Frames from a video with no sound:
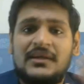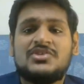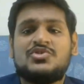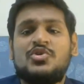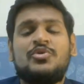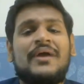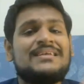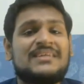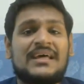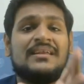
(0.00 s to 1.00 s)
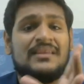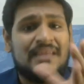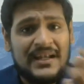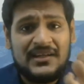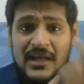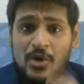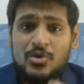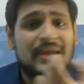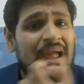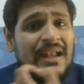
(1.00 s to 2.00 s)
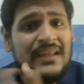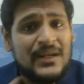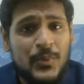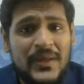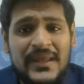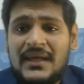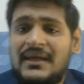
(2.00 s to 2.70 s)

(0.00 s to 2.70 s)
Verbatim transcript: so you can share that doubt and that query